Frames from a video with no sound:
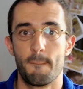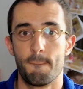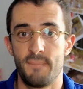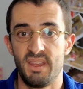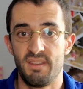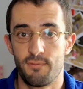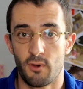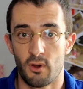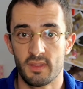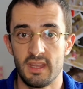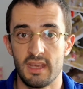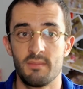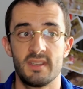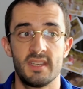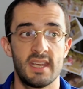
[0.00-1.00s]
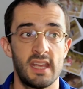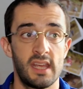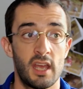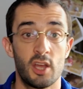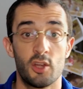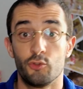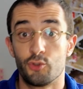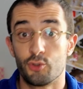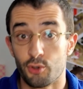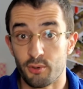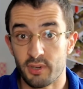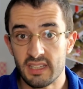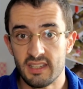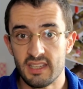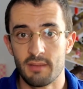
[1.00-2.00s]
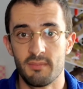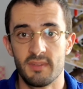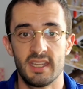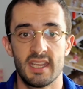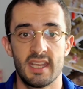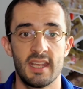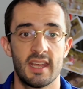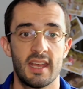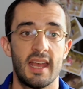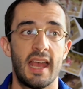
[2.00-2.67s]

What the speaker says: before the MDA, during the MDA,